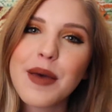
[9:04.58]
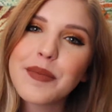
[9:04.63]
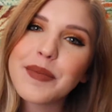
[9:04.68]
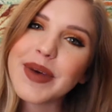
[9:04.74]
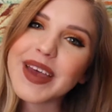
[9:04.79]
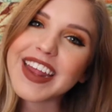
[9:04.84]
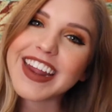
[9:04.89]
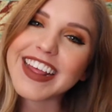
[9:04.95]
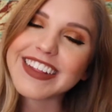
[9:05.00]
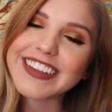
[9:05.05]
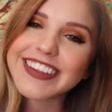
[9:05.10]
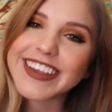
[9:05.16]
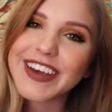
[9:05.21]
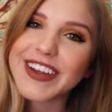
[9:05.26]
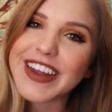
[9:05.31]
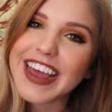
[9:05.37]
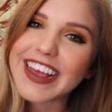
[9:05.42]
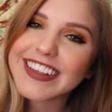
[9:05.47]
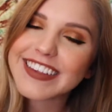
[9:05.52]
But
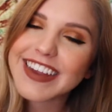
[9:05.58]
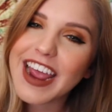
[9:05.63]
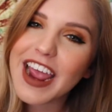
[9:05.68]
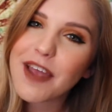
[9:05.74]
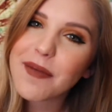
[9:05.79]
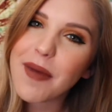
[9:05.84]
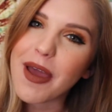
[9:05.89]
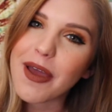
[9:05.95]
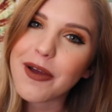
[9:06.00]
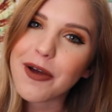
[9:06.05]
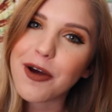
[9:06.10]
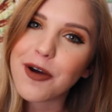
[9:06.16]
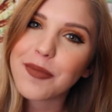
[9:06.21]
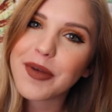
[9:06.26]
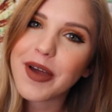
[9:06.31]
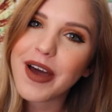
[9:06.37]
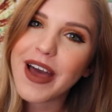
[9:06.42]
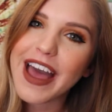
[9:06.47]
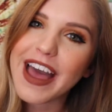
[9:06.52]
until next time, I
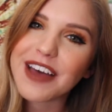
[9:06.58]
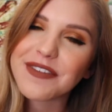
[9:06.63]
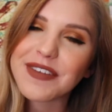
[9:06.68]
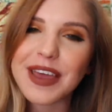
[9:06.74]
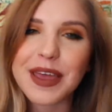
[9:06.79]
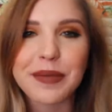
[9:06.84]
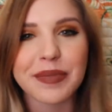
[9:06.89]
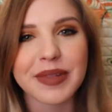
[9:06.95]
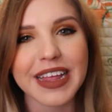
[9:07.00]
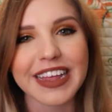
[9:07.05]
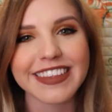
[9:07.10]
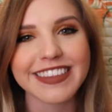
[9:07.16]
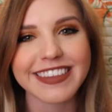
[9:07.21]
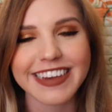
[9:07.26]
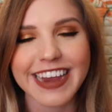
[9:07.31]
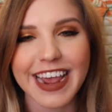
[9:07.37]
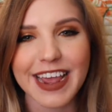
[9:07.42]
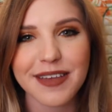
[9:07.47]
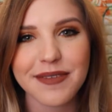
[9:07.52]
hope y'all have a
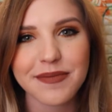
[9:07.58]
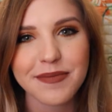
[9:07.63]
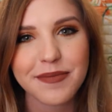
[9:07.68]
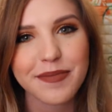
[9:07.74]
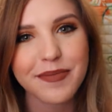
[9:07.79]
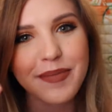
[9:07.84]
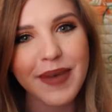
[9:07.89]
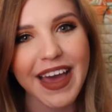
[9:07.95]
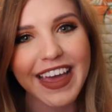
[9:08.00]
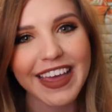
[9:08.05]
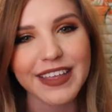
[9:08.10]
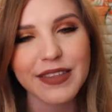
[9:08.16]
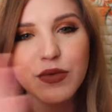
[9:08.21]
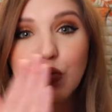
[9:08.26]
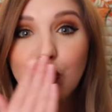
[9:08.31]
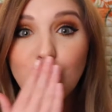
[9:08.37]
blessed day. Bye.